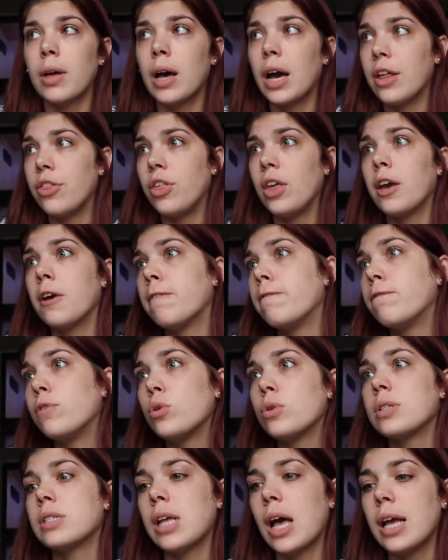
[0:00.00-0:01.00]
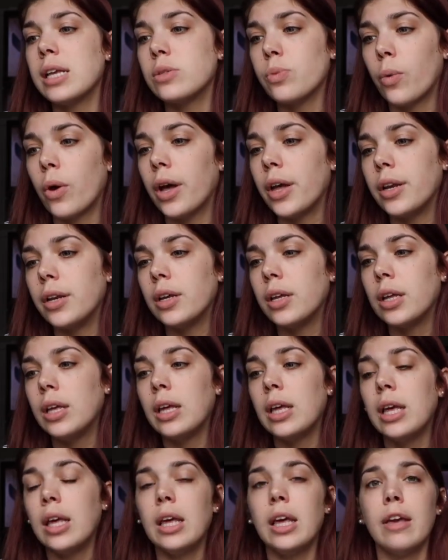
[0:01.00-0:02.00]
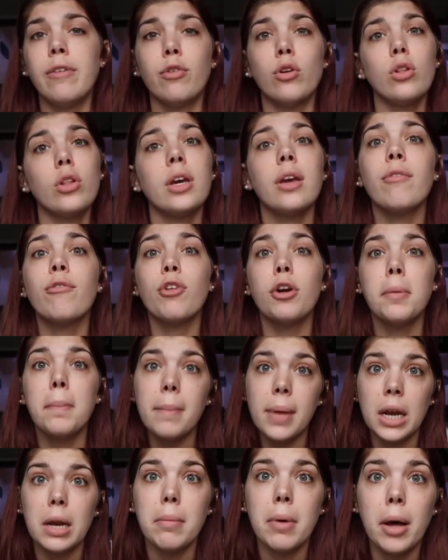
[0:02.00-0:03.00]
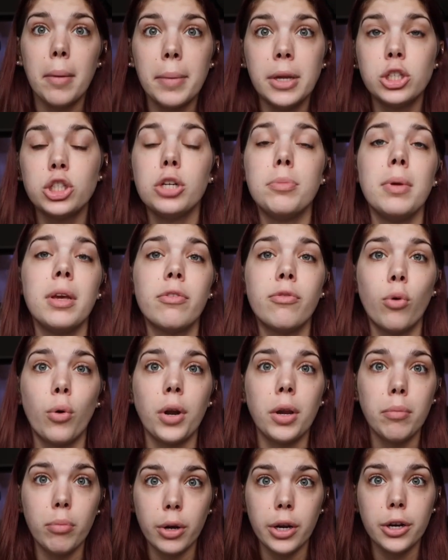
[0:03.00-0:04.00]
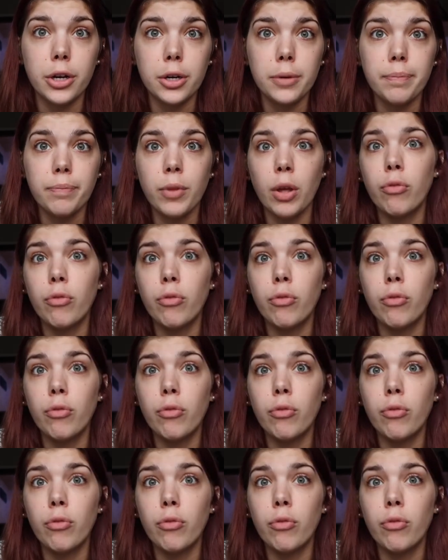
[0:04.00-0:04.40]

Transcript: I think a full size one, if you're looking for a minimum, it should be a 40 breeder.